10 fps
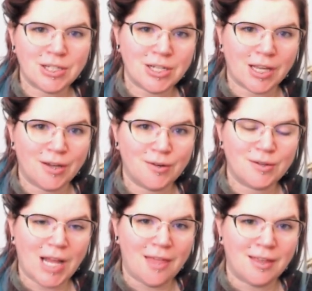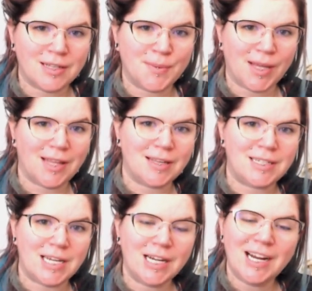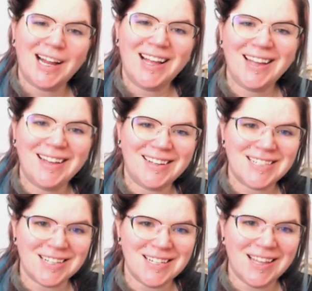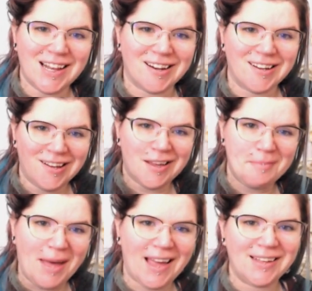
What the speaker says: check out this playlist here, and I'll talk to you later. Okay, bye.